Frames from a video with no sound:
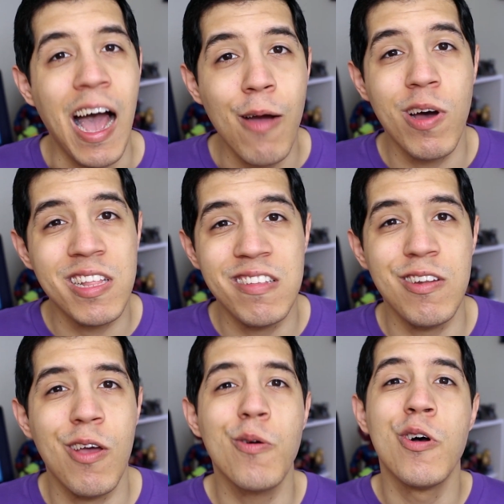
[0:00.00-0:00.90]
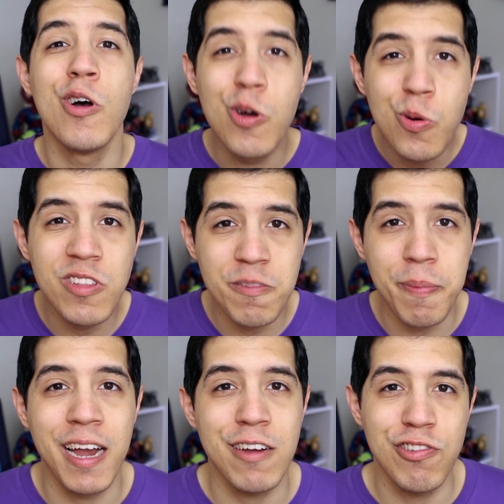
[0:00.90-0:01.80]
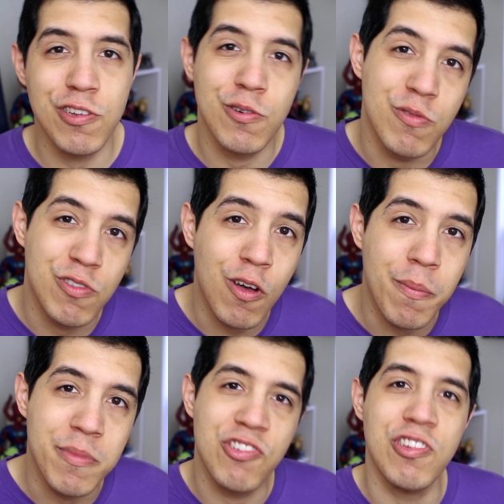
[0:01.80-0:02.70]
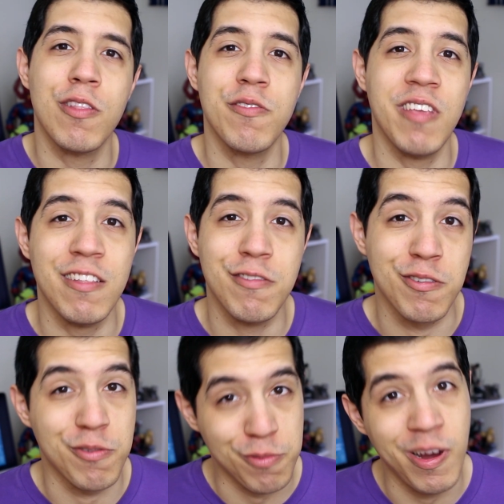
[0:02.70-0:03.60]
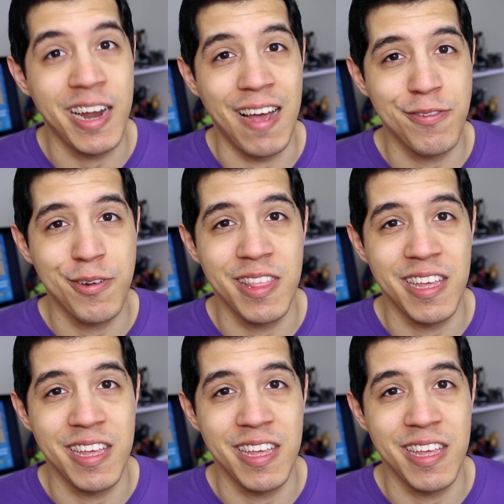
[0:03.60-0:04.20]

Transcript: I wanted to know who inspires you, so I'm going to share those answers right after